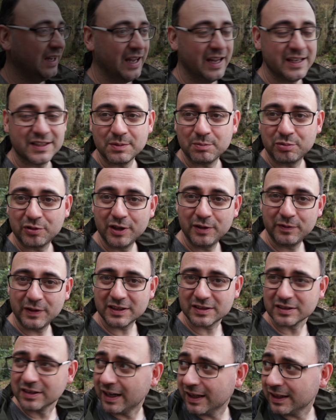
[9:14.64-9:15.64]
It's improved
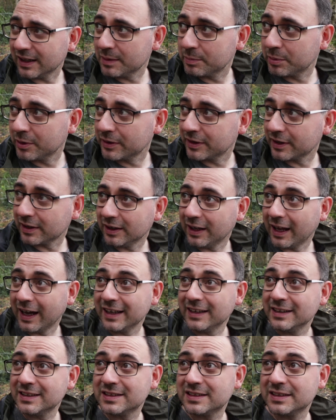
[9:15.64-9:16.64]
it slightly, but the
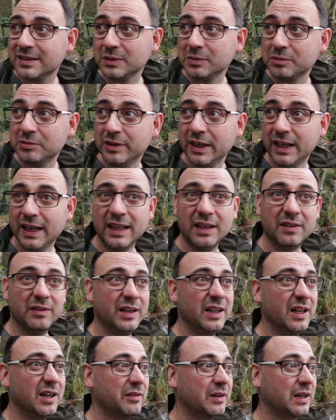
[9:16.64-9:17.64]
light is still really
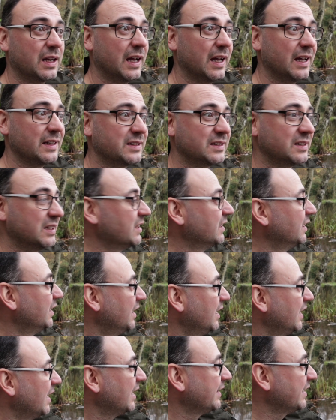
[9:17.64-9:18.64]
overcast.
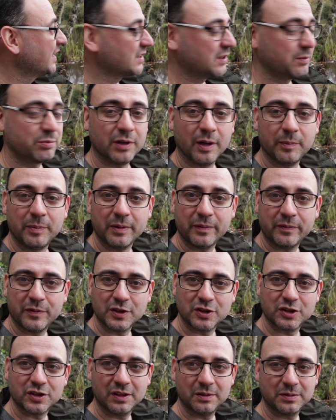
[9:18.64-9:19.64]
And that's the problem. If
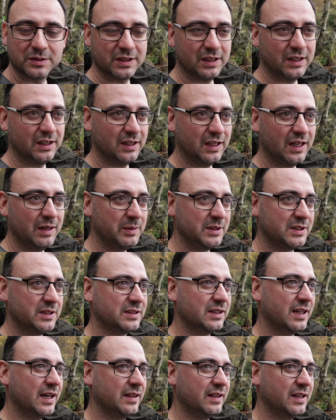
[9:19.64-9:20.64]
you're shooting
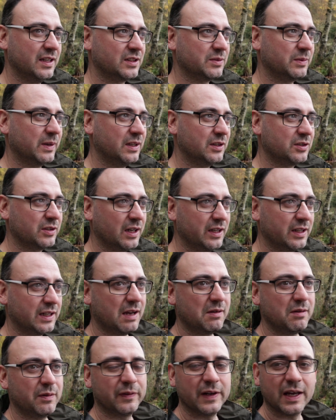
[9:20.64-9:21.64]
images like this where you're trying to
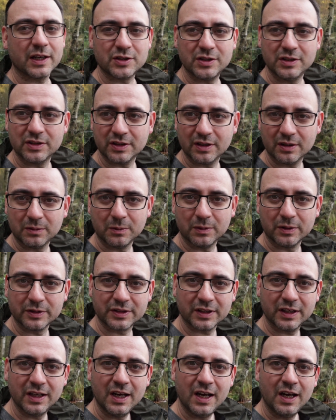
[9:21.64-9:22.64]
get reflections in the
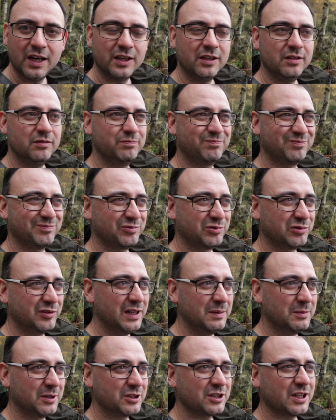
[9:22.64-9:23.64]
water, you
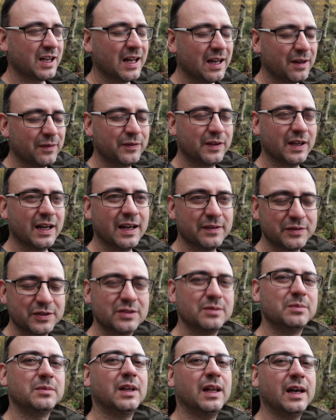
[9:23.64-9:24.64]
pretty much have to have
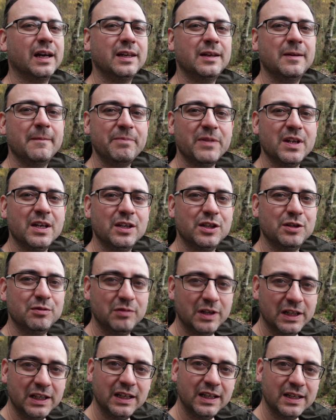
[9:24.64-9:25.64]
some light. You
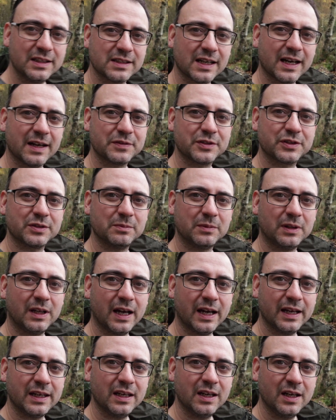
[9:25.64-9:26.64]
really need to have some
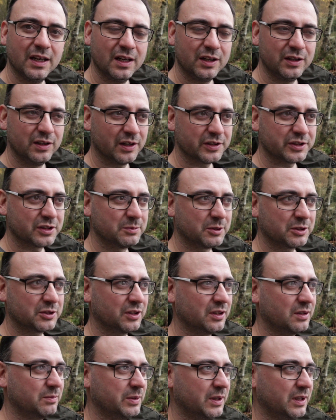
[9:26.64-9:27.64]
light, not so much
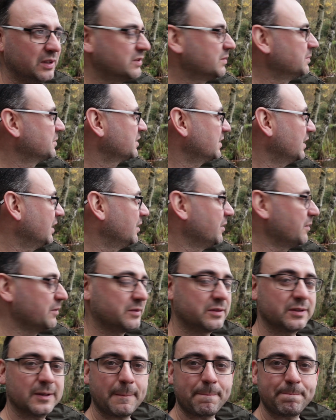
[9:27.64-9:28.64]
on the birds
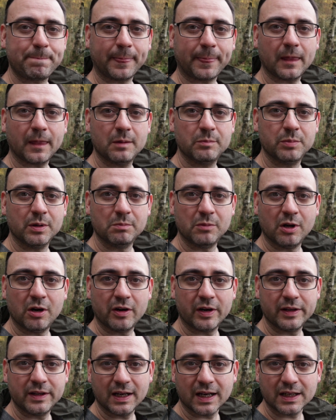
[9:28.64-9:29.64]
themselves, but
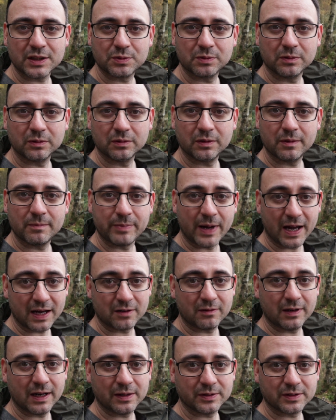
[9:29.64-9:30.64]
more on the actual
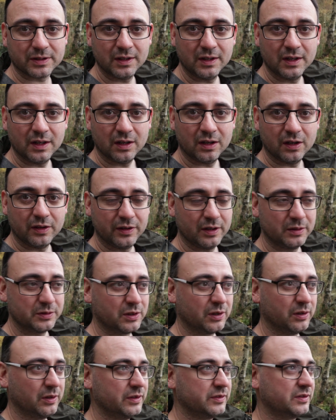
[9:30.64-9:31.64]
background, on those
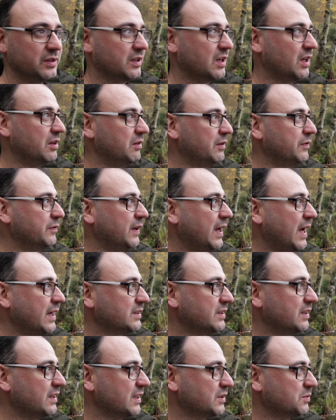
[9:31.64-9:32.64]
colours that are going to
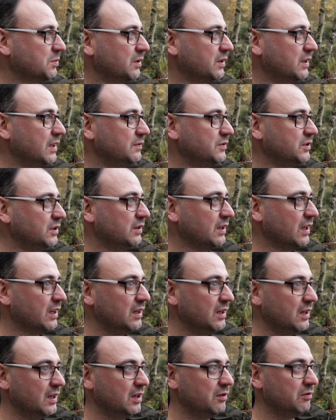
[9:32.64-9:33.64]
reflect. That's what gives you that
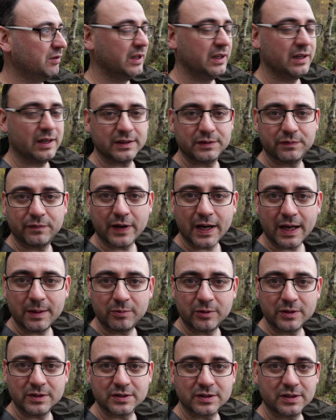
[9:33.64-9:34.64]
really nice
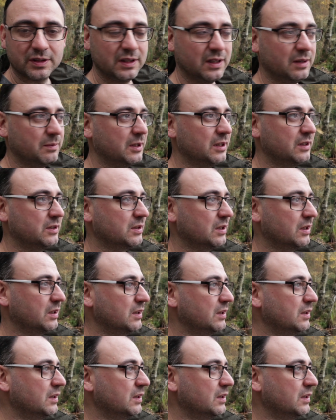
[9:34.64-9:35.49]
vibrance to the image.